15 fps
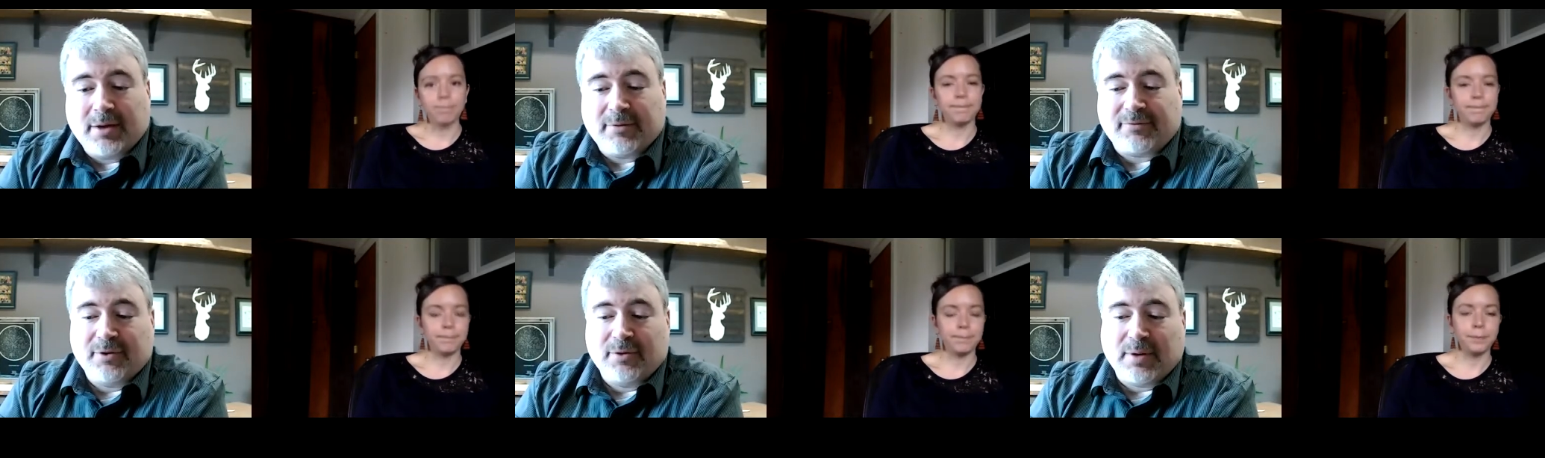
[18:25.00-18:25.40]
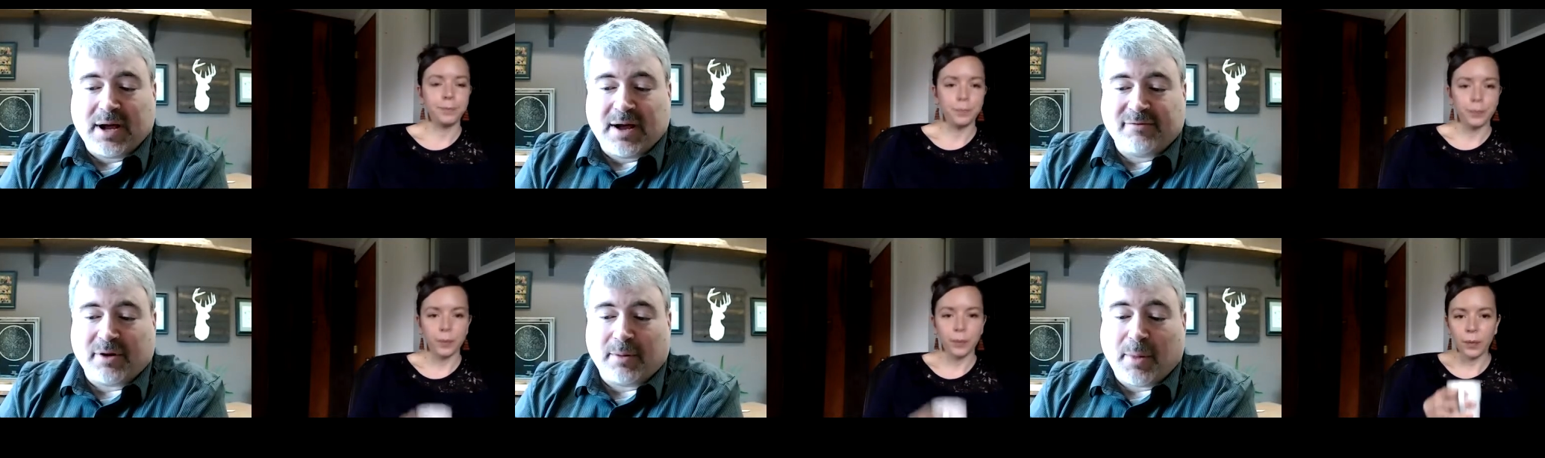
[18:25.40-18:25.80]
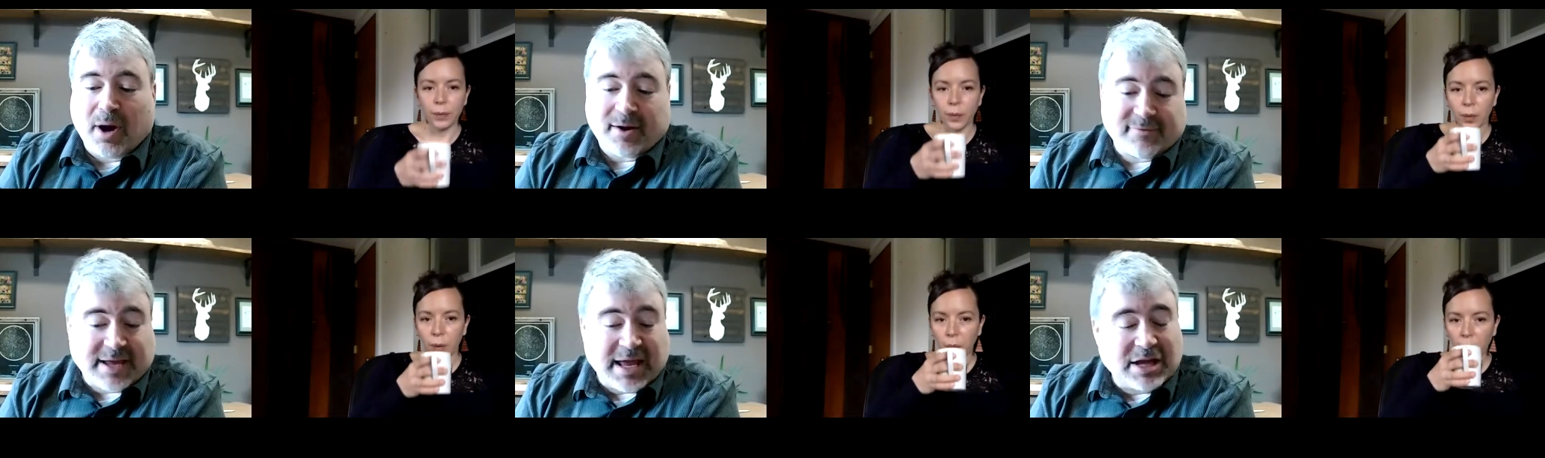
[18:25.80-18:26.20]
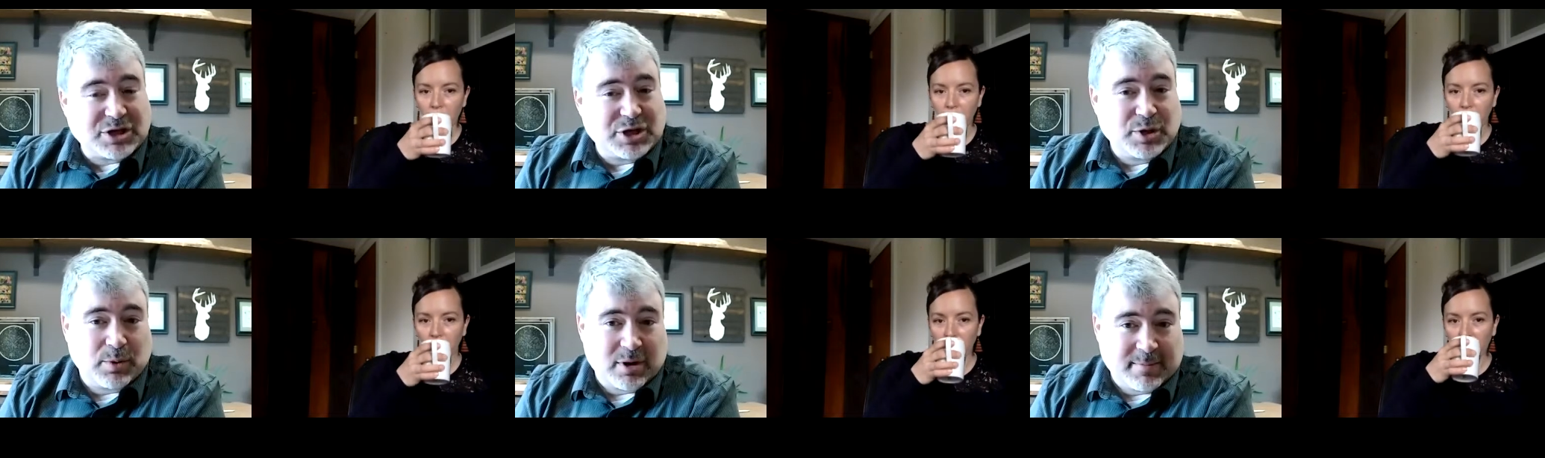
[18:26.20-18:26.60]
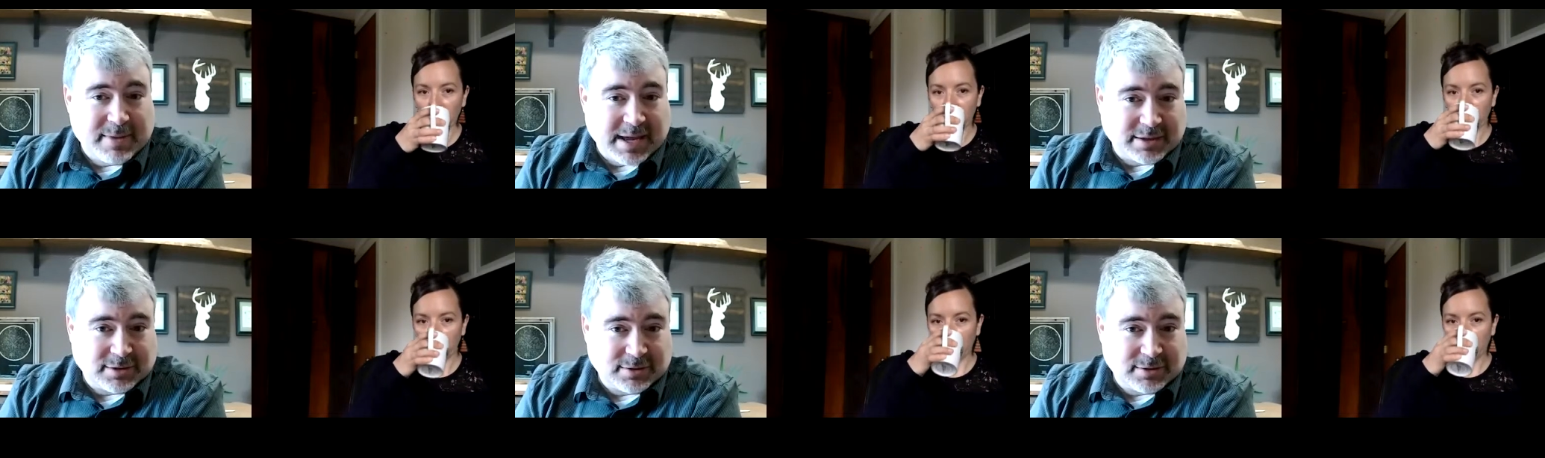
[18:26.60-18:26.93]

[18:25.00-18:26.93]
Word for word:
Speaker 1: You have a modification you want to make